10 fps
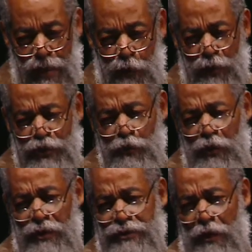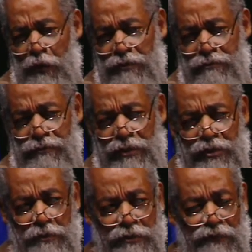which works out in
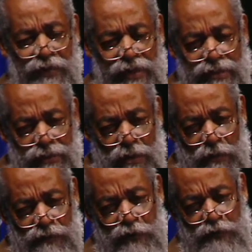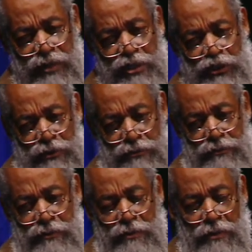terms of the income of the region,
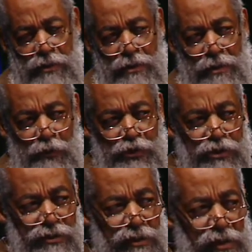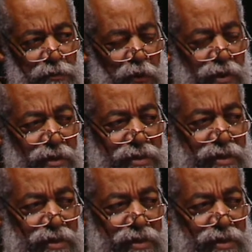which is a little more than